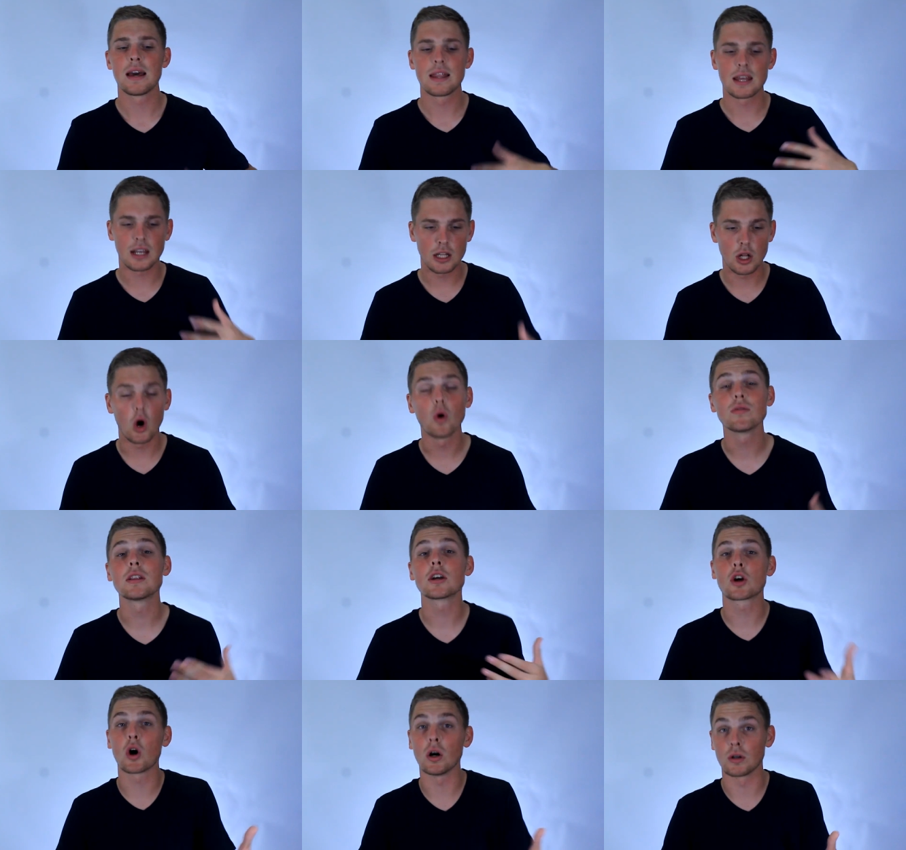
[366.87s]
They can
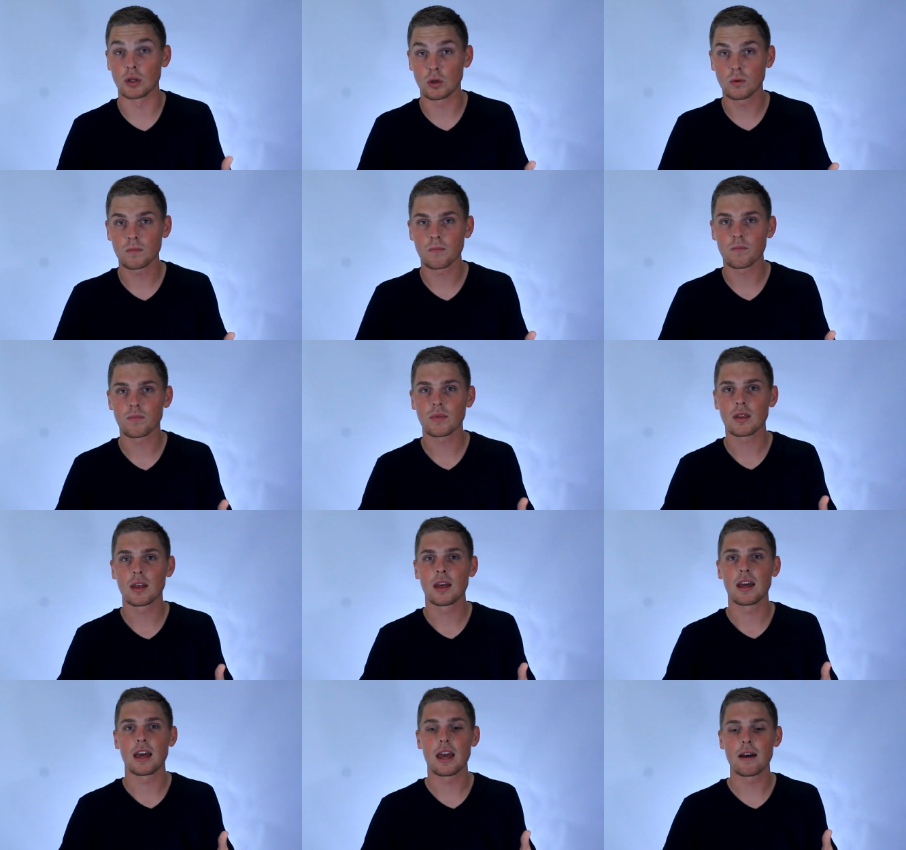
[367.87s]
only call you
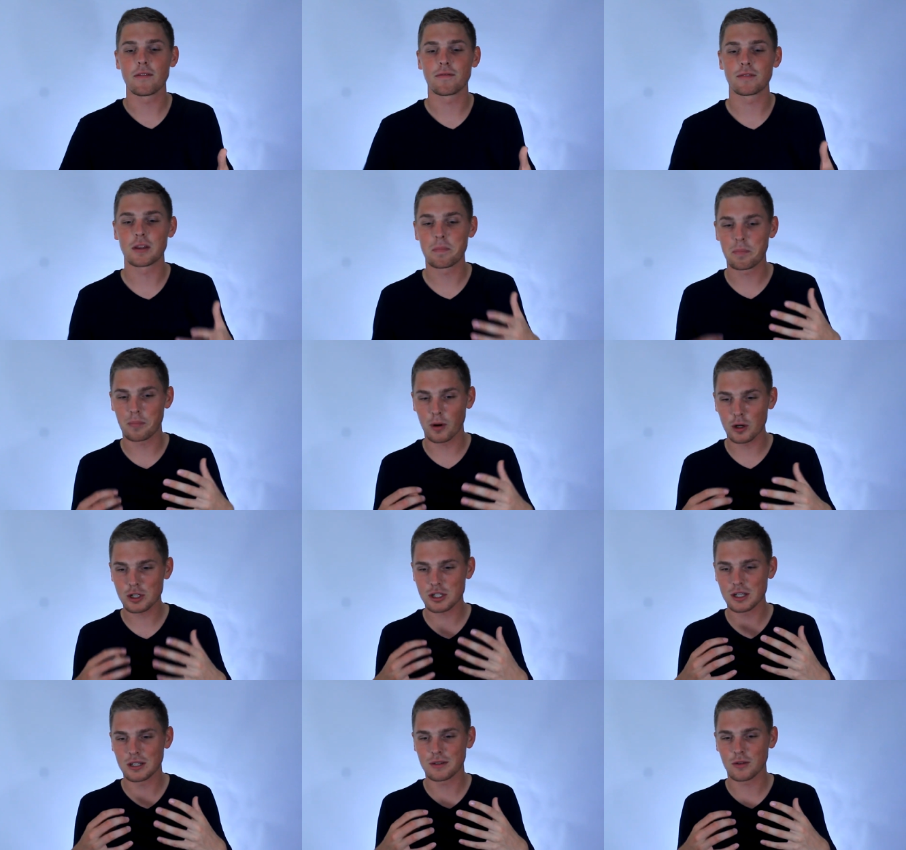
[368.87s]
if the
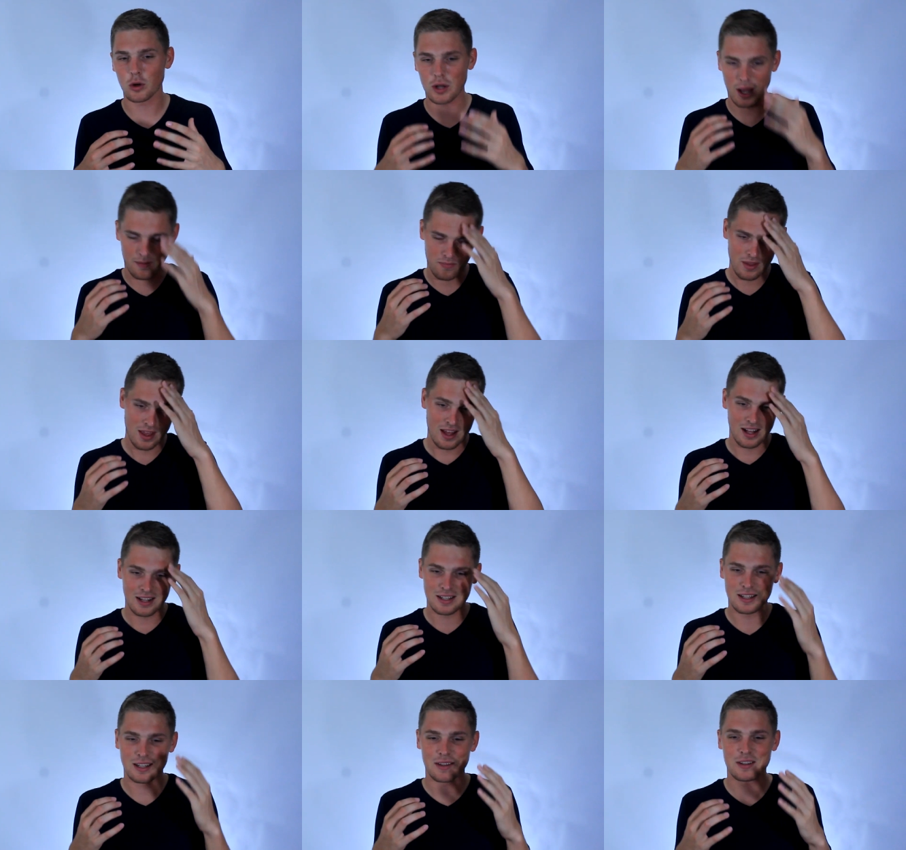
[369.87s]
person... Okay,
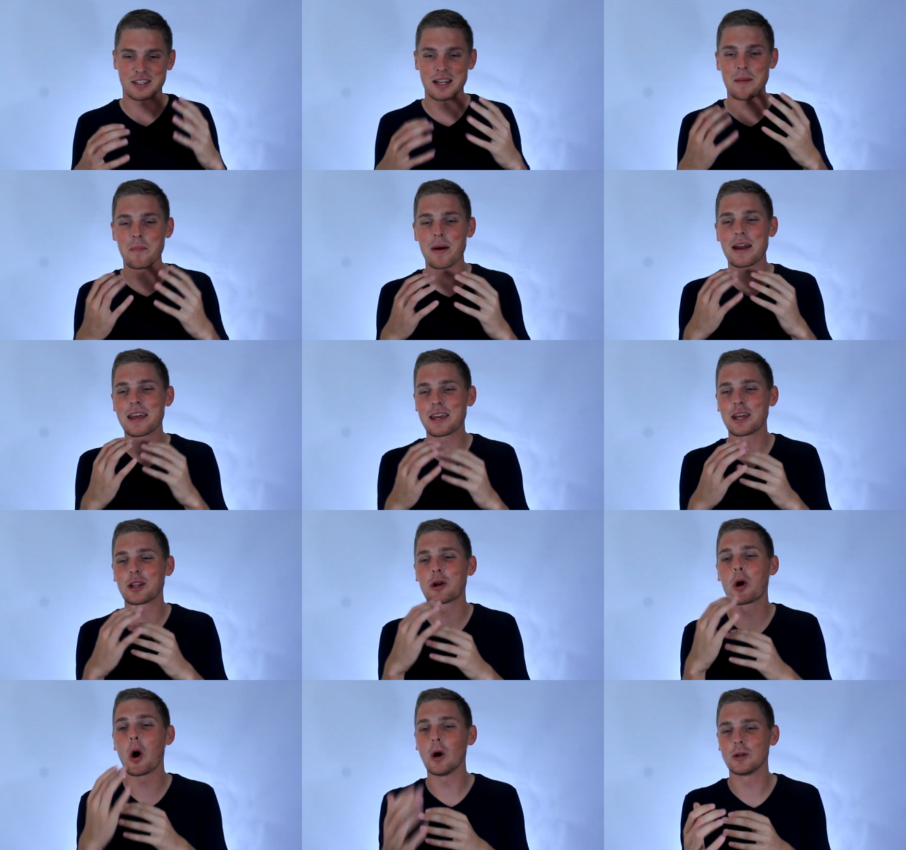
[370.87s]
somebody
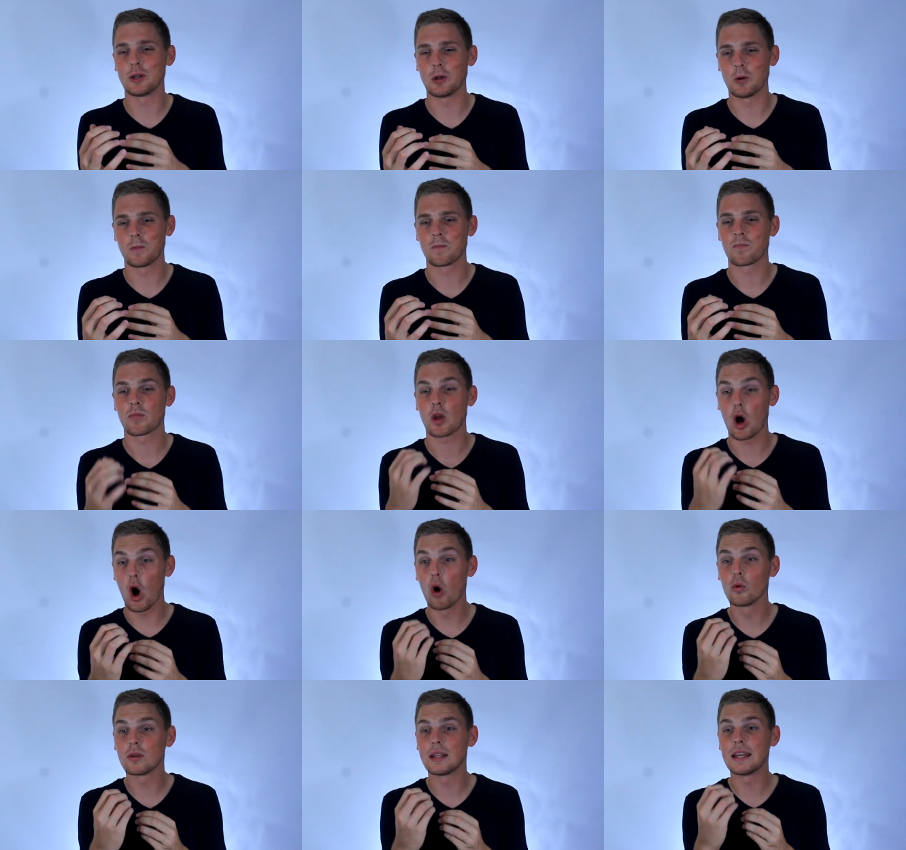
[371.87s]
can call you
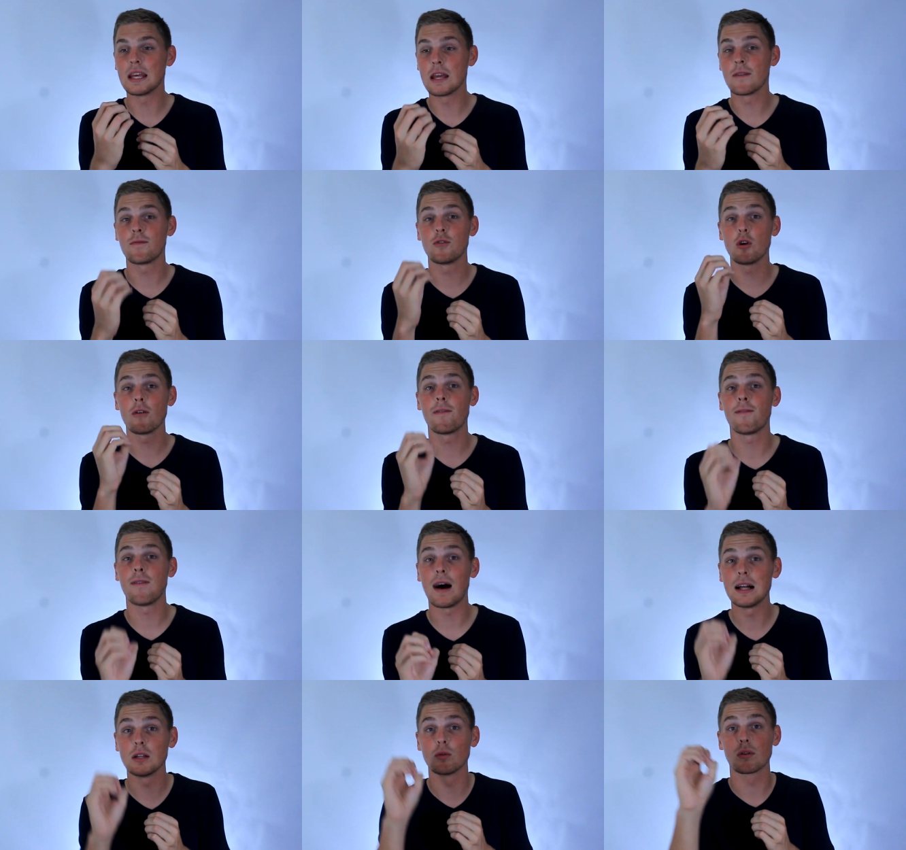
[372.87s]
only if you
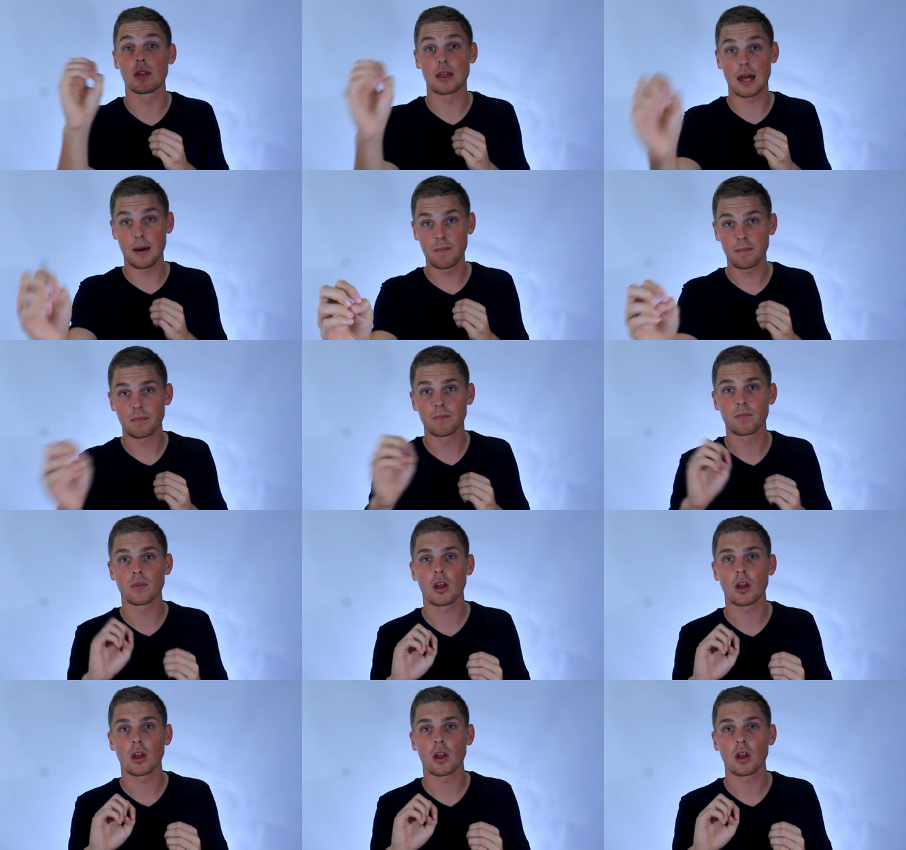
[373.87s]
follow them